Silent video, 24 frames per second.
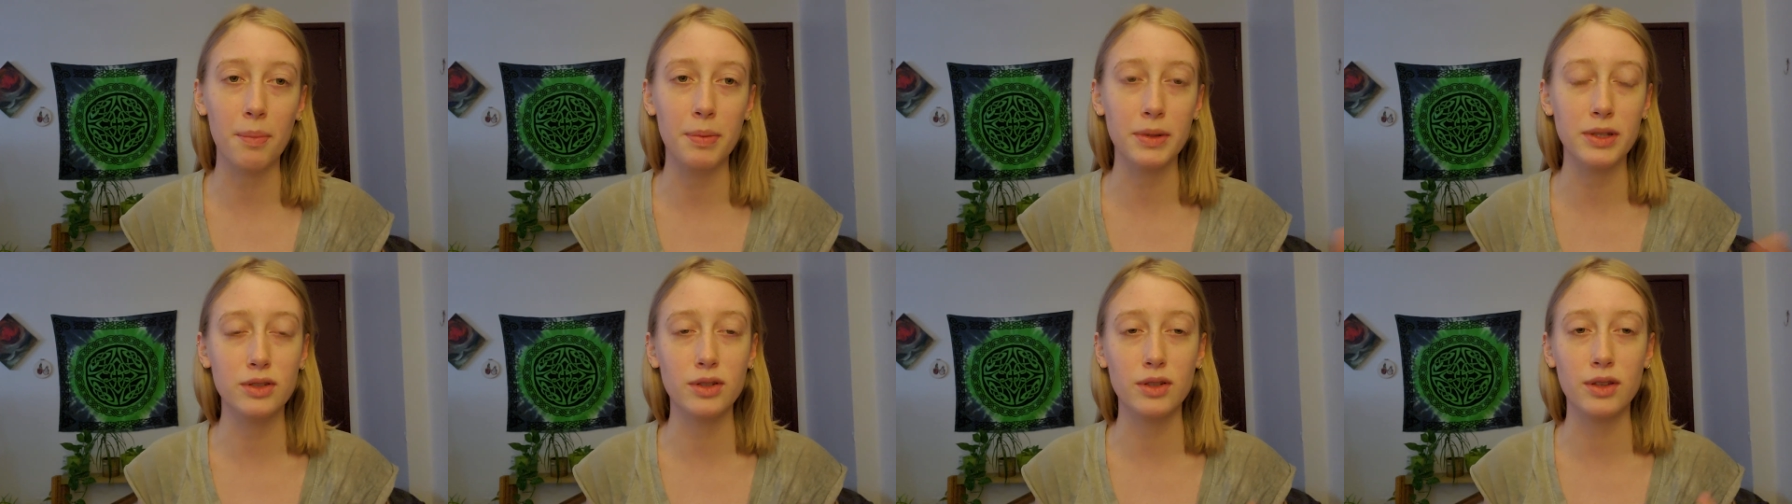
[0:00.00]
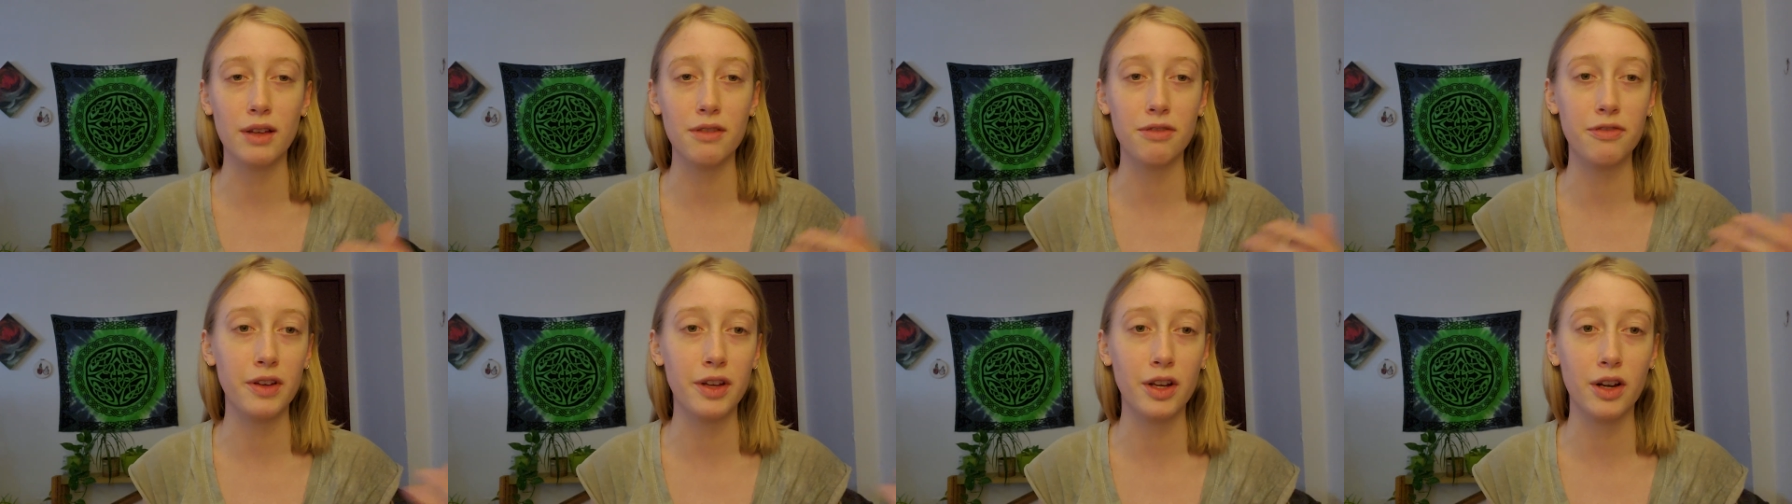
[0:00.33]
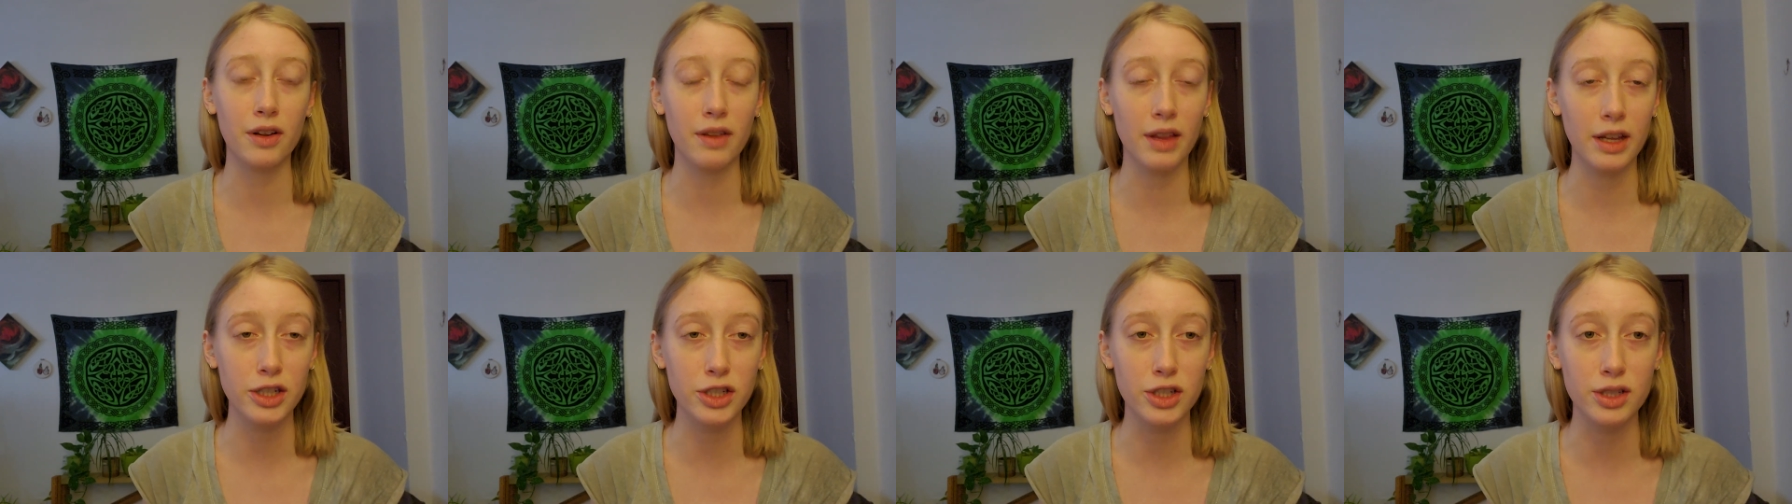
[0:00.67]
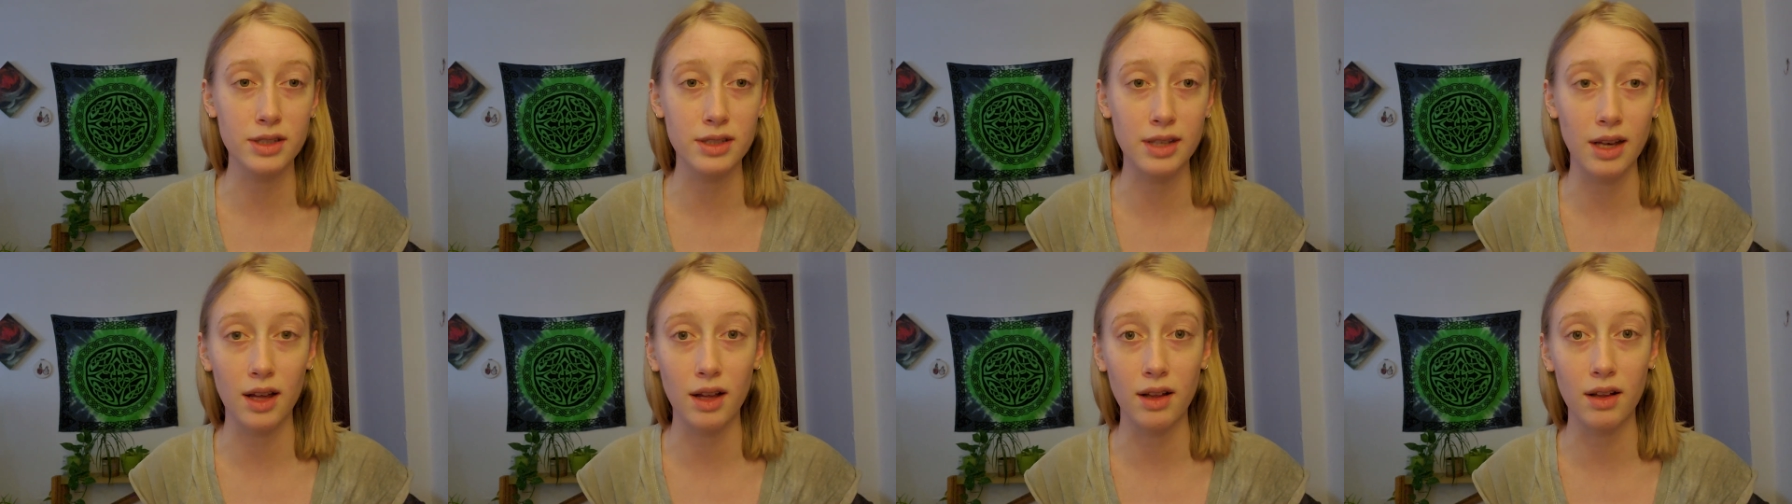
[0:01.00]
and so they figure they should
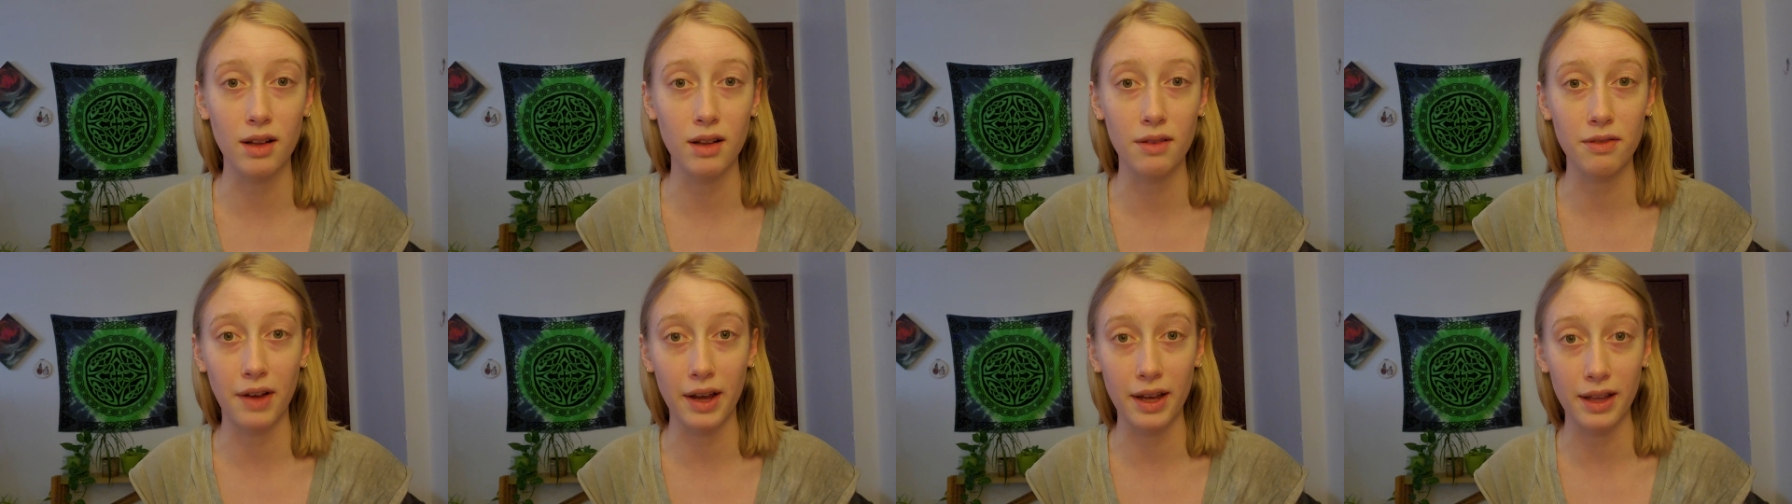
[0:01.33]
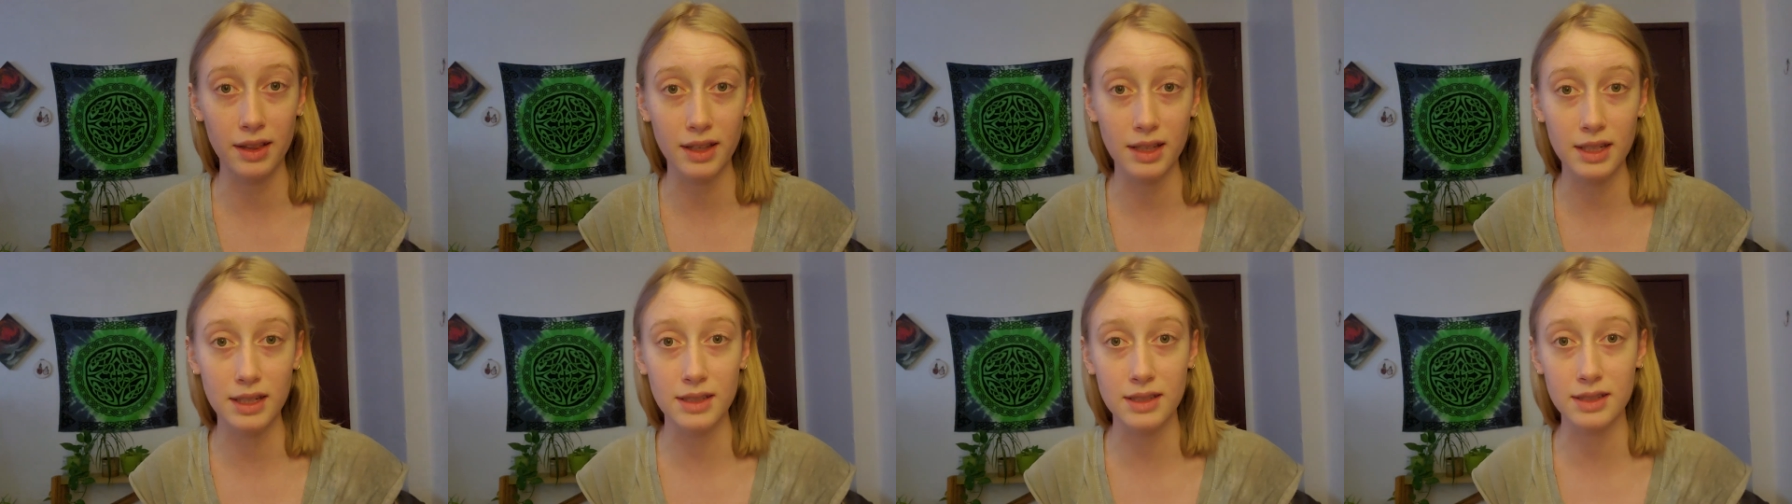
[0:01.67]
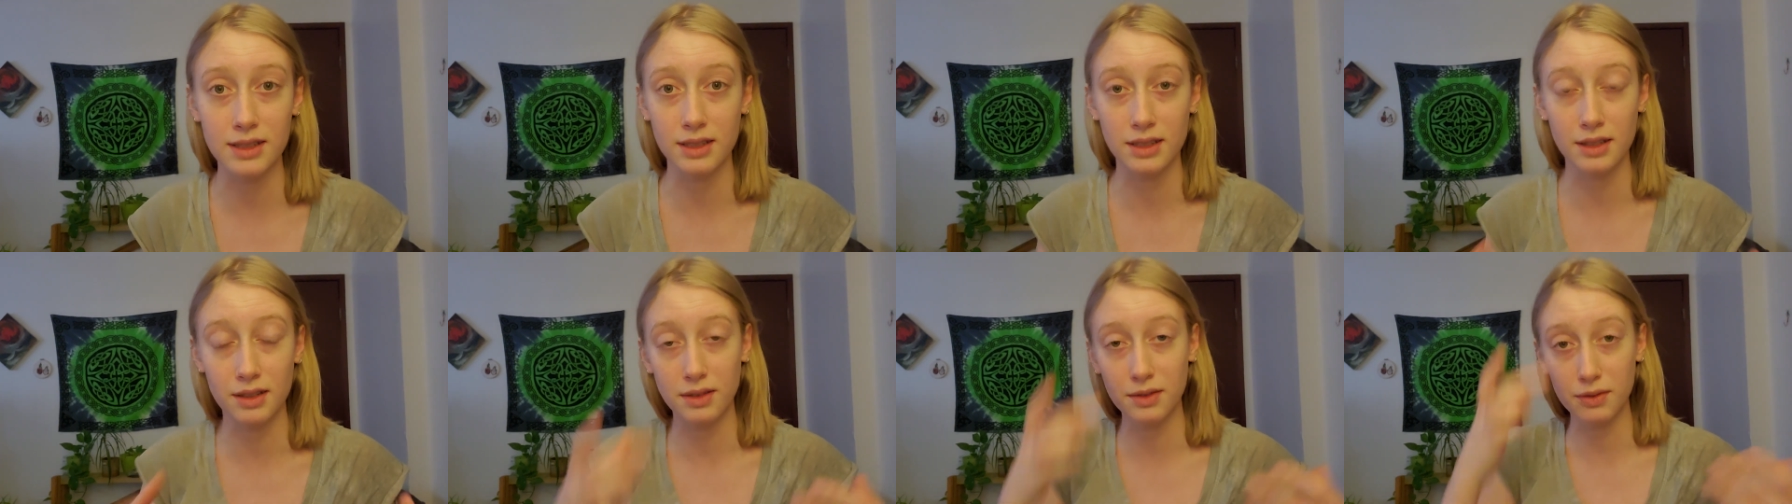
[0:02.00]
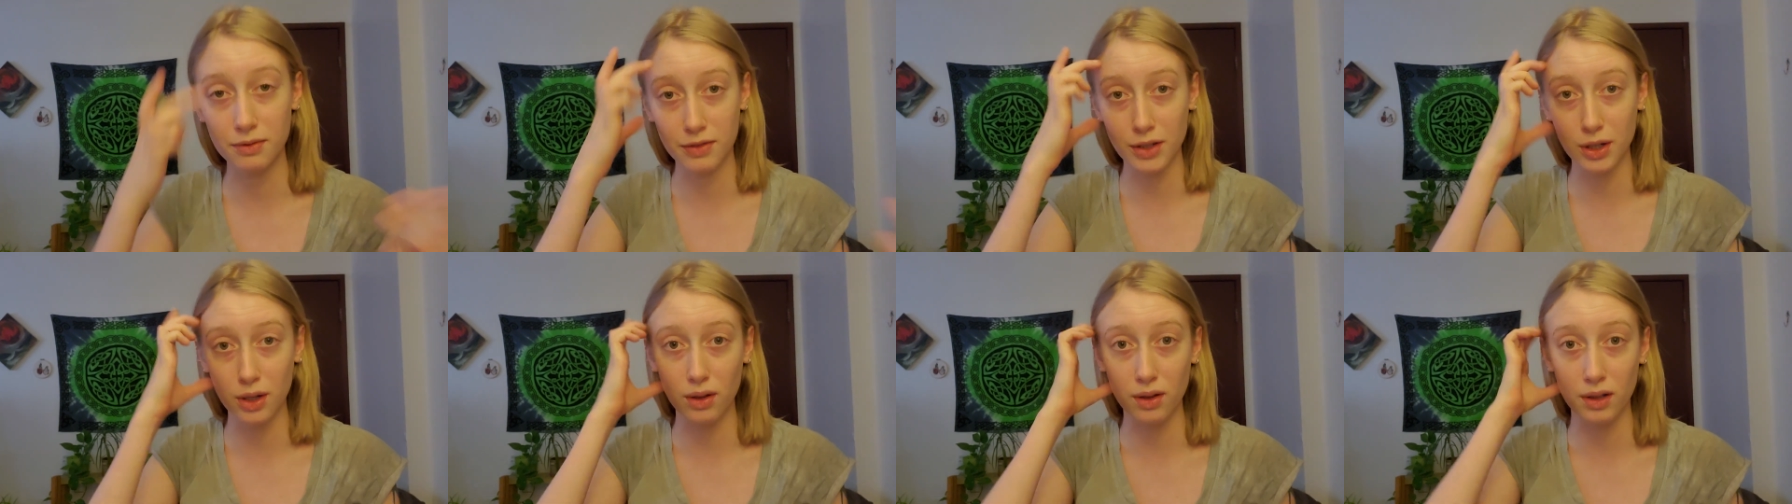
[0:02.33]
sell violins and
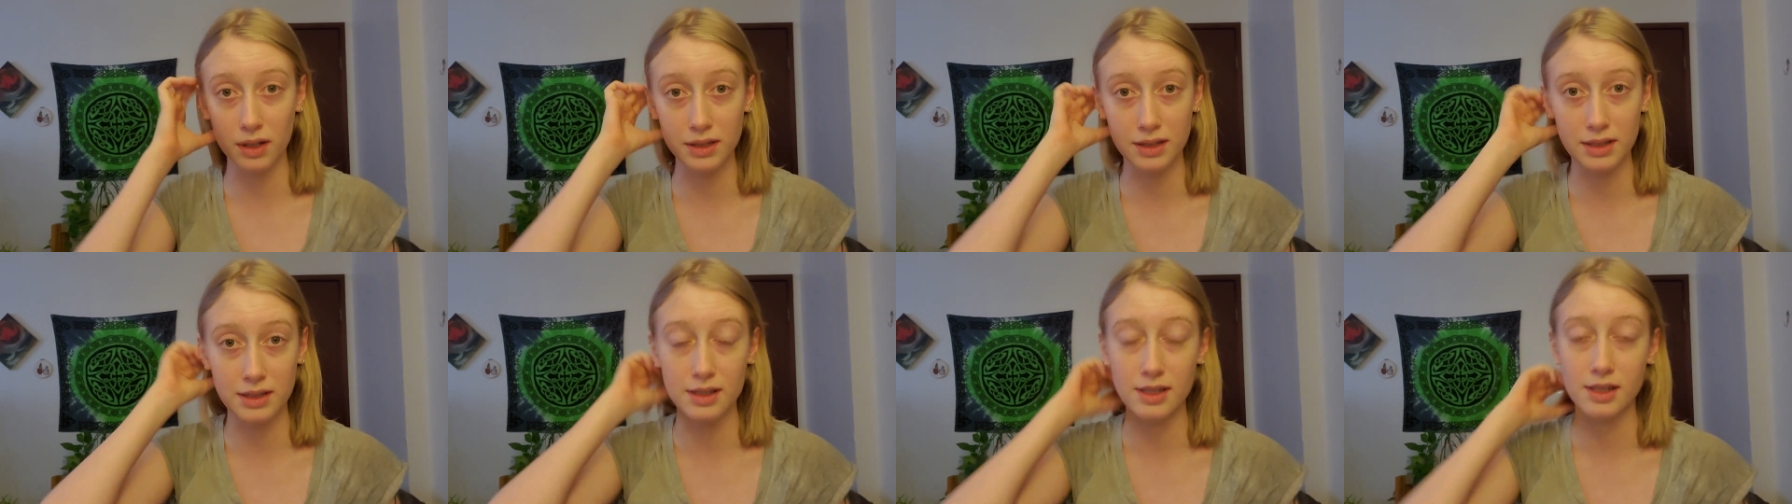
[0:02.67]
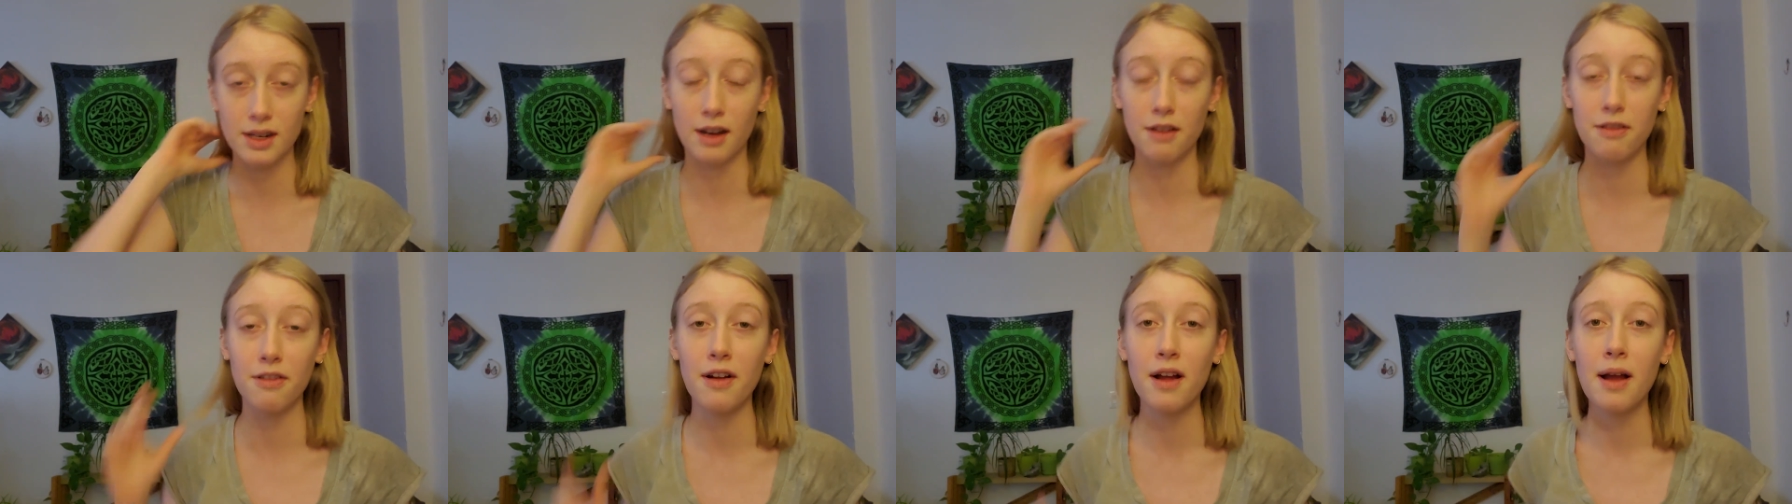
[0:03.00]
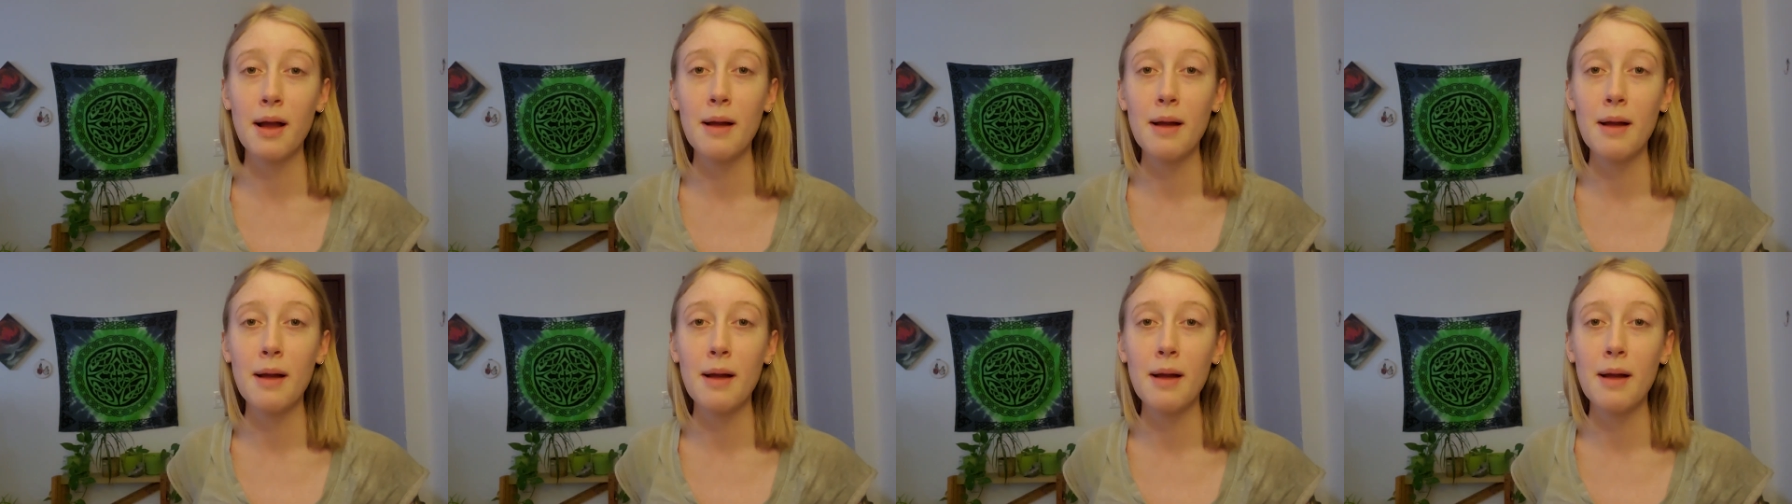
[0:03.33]
violas and stuff.